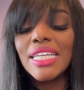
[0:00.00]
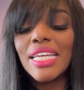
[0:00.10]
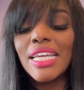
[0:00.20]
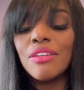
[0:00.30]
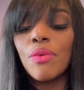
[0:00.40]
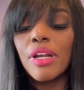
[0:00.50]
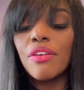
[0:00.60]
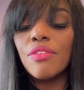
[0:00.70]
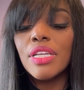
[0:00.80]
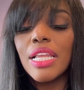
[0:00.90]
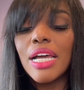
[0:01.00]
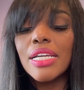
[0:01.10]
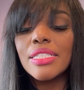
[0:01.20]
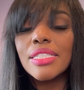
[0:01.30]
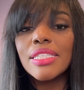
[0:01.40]
And what I
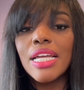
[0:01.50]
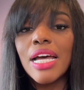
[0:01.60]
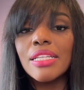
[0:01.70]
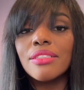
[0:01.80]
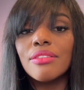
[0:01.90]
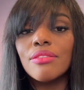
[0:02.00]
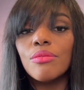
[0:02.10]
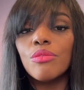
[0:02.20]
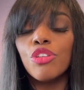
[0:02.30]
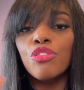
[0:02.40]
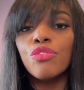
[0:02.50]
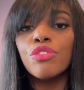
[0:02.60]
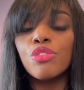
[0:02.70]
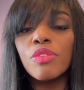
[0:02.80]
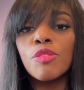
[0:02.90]
realize is that the
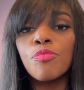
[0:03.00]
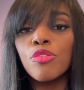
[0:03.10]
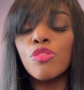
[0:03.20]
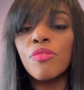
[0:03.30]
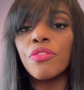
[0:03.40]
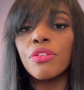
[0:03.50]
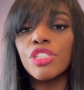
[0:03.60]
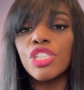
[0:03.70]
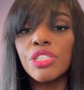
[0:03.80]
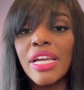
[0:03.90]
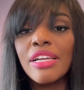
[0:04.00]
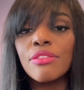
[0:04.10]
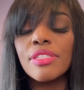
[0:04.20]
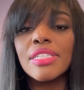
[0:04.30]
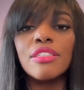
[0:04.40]
universe whispers before it
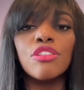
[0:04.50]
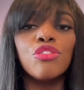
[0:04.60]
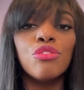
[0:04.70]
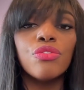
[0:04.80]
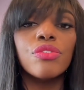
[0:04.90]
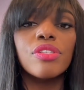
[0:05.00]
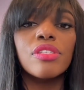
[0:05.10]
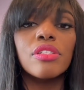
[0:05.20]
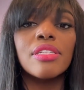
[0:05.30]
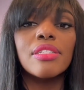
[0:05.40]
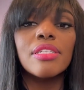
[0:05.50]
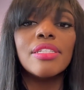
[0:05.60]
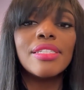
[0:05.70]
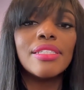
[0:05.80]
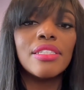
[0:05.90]
shouts, is that the universe is going to
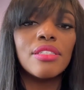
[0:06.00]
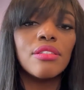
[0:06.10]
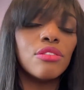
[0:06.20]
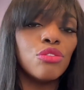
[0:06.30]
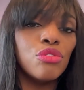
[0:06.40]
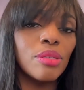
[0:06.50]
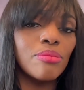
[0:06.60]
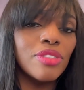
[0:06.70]
do some